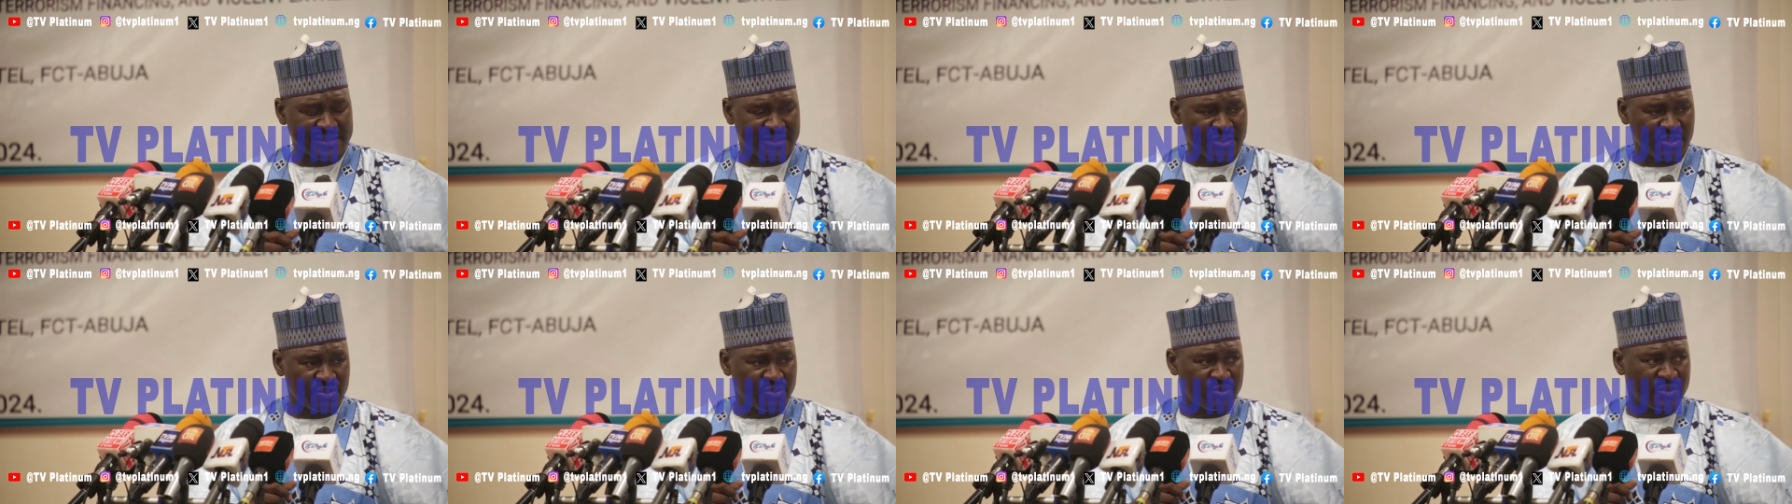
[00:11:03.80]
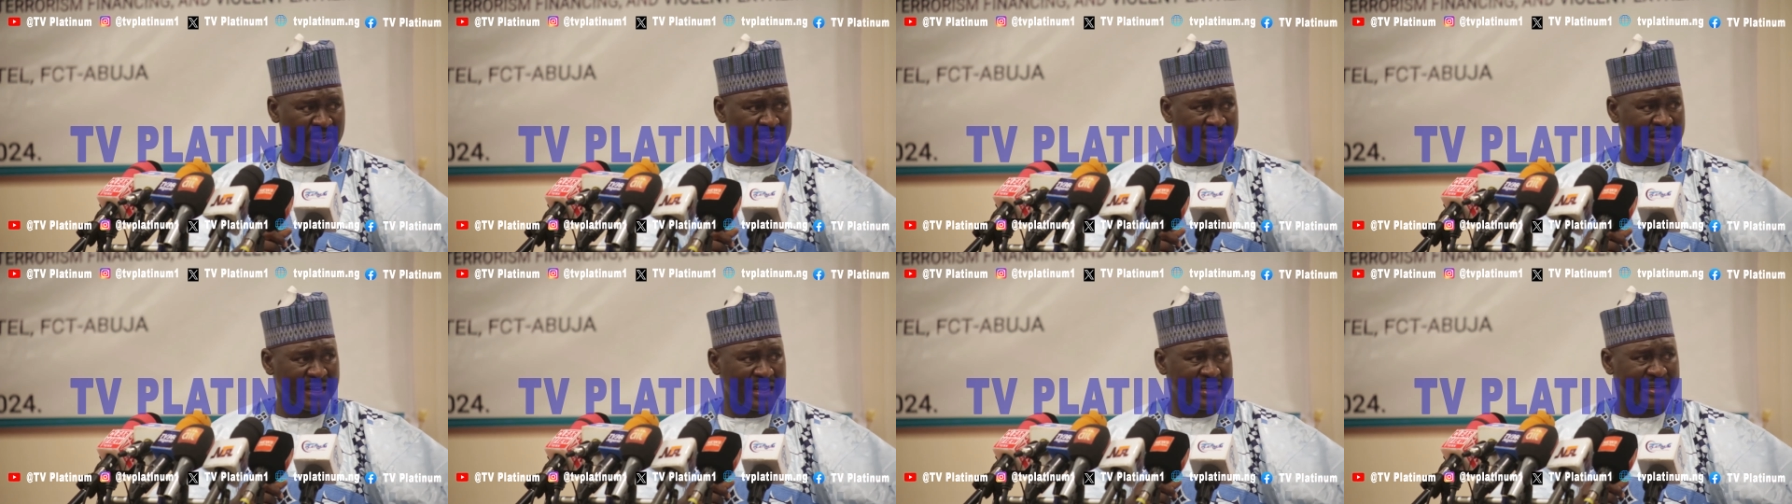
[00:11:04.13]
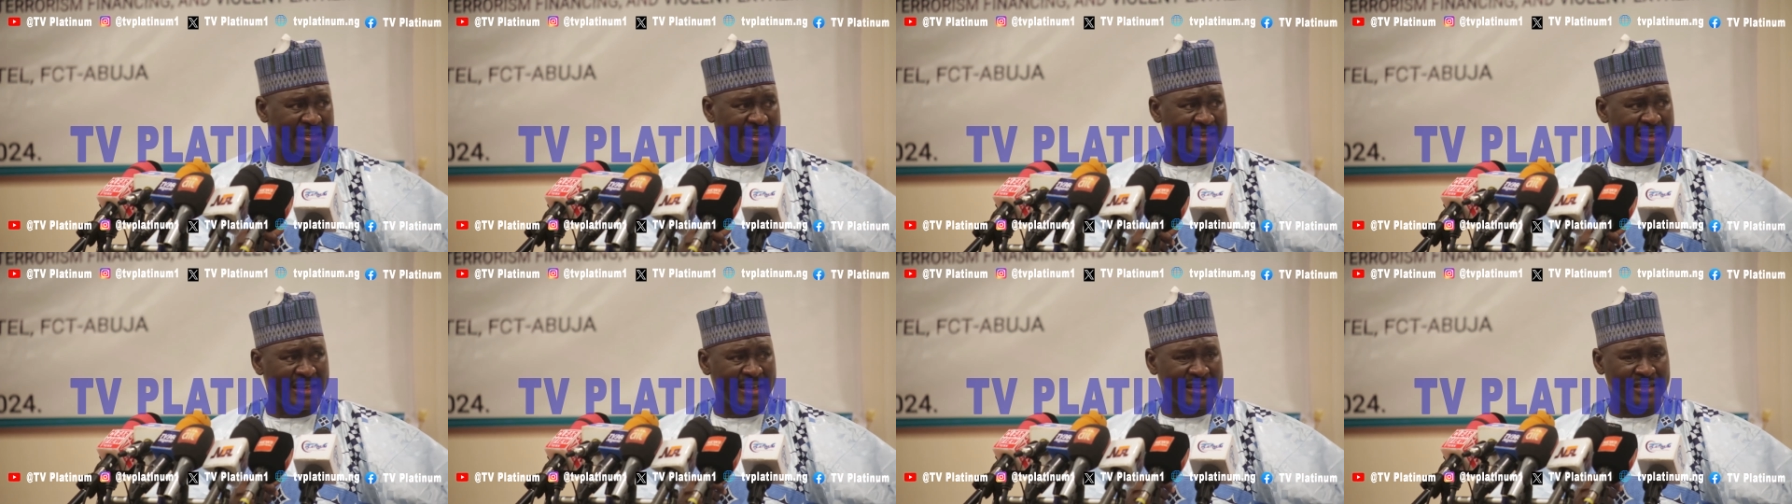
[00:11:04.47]
children at
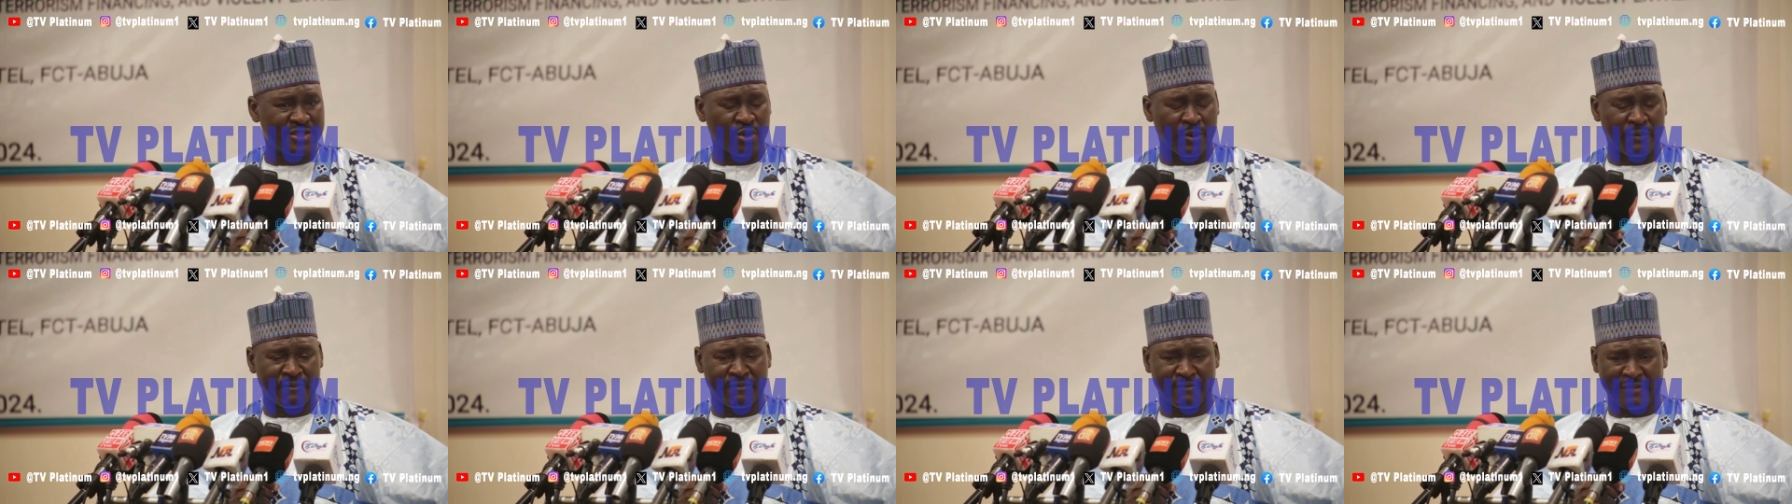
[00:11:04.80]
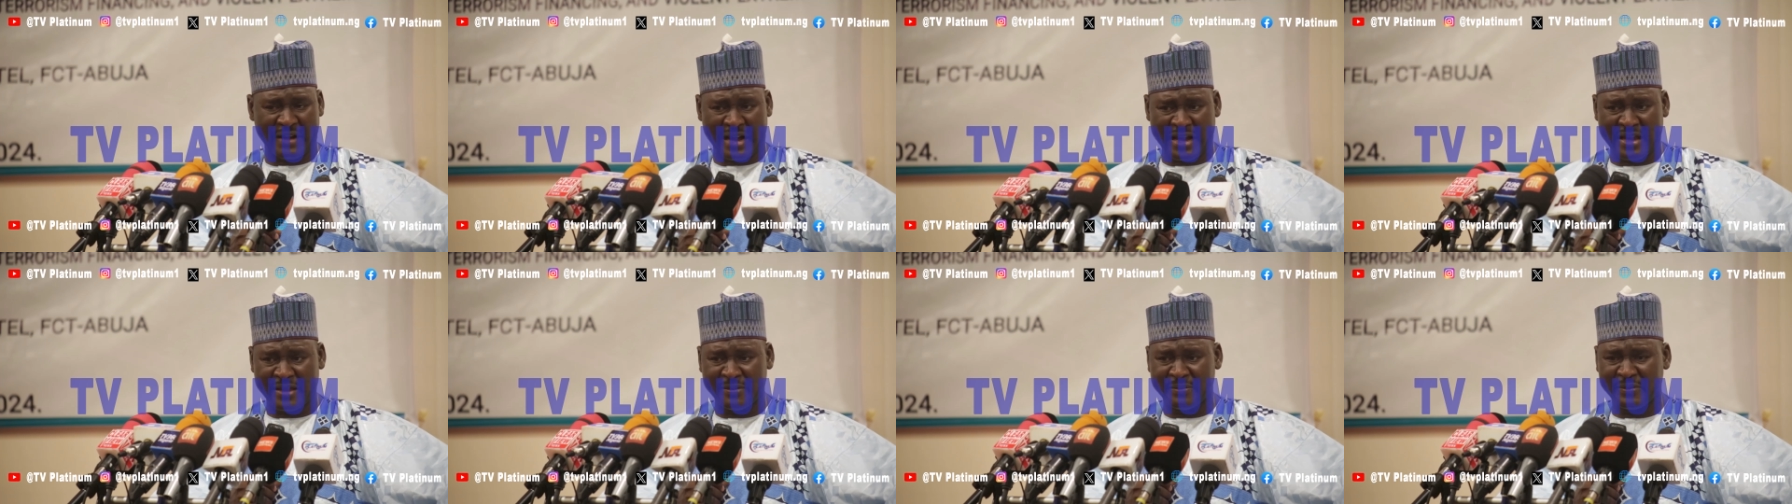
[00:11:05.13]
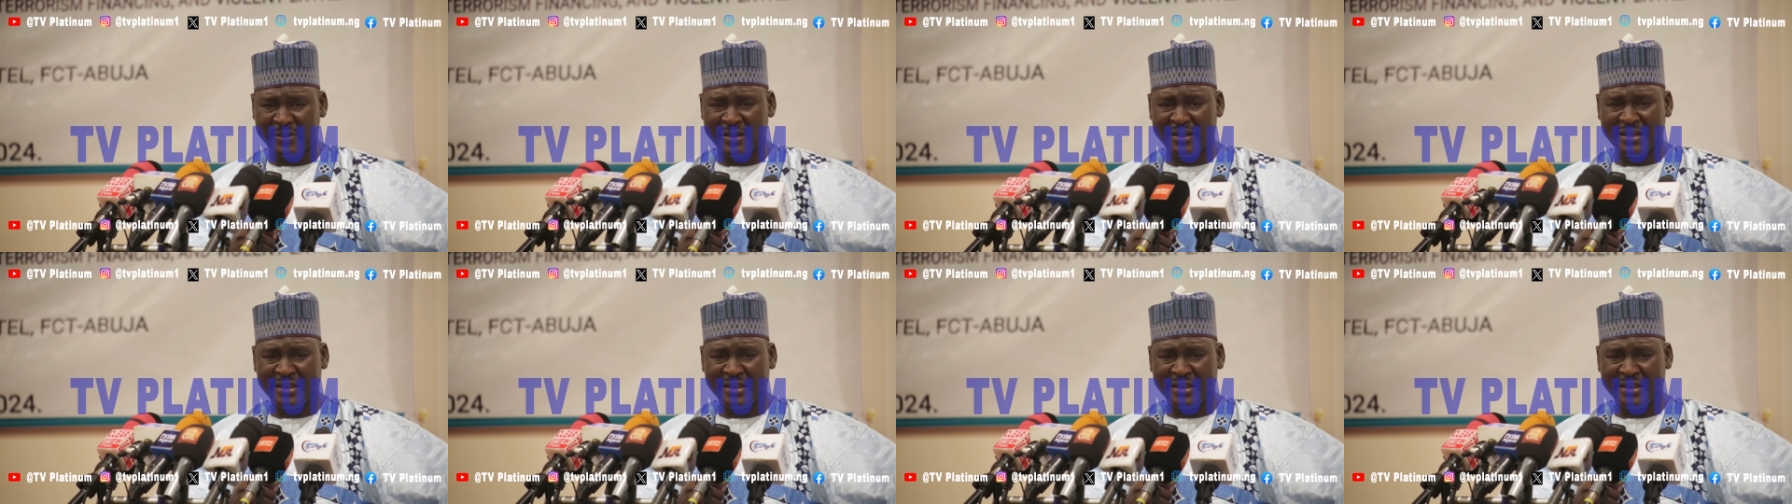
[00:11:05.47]
the age of 5,